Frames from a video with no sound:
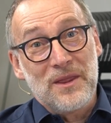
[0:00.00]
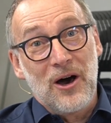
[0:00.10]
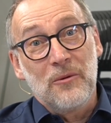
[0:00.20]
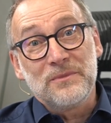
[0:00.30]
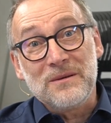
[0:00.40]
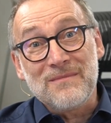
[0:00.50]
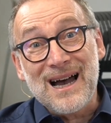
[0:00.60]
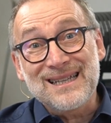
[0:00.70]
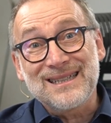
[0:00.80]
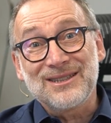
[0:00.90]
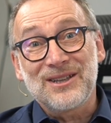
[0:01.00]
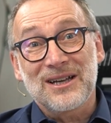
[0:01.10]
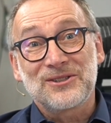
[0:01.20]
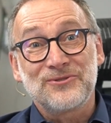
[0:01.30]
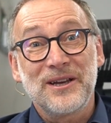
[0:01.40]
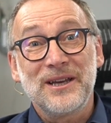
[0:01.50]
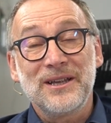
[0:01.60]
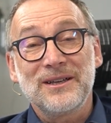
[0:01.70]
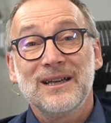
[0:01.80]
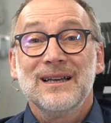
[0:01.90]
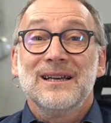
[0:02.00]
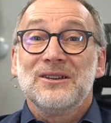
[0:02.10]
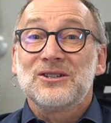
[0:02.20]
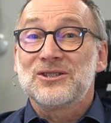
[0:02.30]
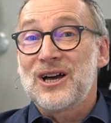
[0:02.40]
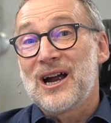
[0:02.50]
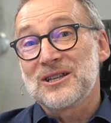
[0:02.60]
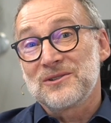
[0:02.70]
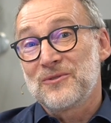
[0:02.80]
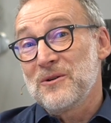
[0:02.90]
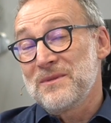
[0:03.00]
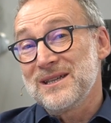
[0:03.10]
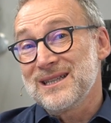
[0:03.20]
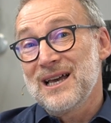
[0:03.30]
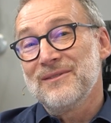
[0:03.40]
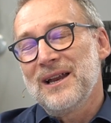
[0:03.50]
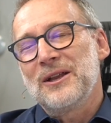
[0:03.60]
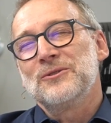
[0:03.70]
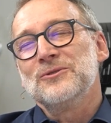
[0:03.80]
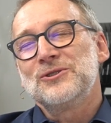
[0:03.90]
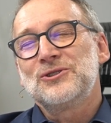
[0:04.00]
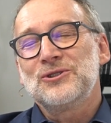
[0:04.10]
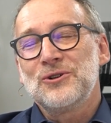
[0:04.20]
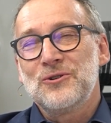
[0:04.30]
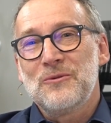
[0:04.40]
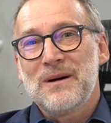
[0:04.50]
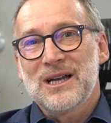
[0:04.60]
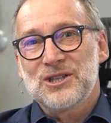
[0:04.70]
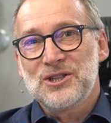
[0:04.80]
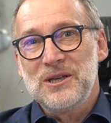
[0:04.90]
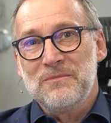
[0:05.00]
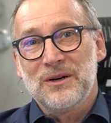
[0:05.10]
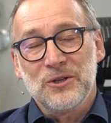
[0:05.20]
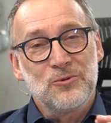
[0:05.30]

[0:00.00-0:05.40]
The Optimizing DAX training starts from this level and goes so much deeper.